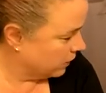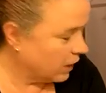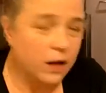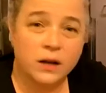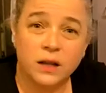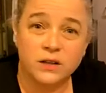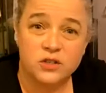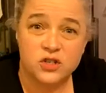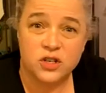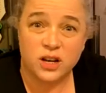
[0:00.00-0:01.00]
a
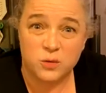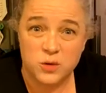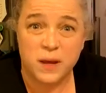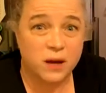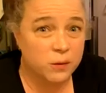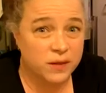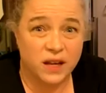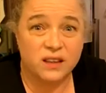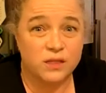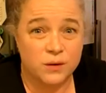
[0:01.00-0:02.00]
lunch, and it was back when they
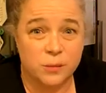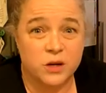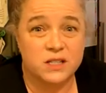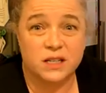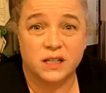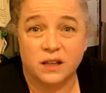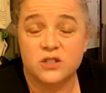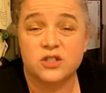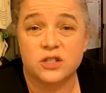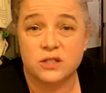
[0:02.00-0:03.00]
had 3 martini
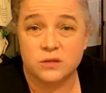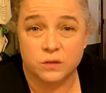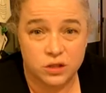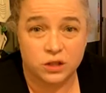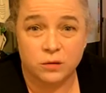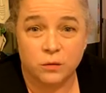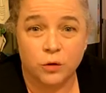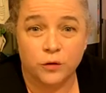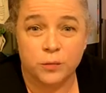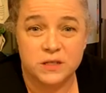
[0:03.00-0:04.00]
lunches
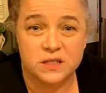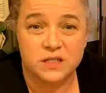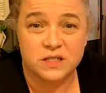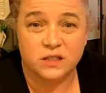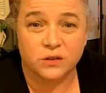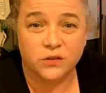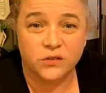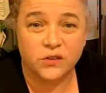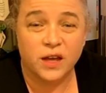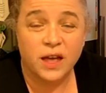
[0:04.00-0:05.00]
over business
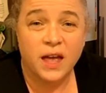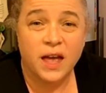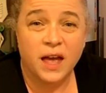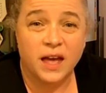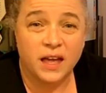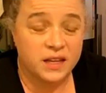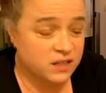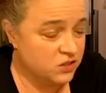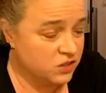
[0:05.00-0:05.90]
deals, and